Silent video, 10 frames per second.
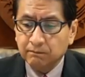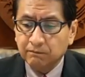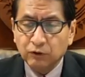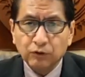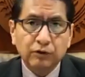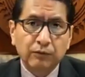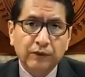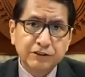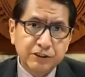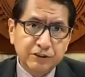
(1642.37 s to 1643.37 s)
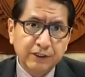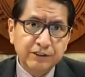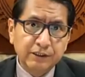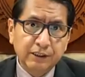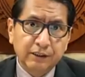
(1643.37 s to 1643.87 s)
voter
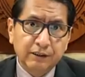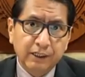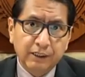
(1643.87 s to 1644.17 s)
registration here in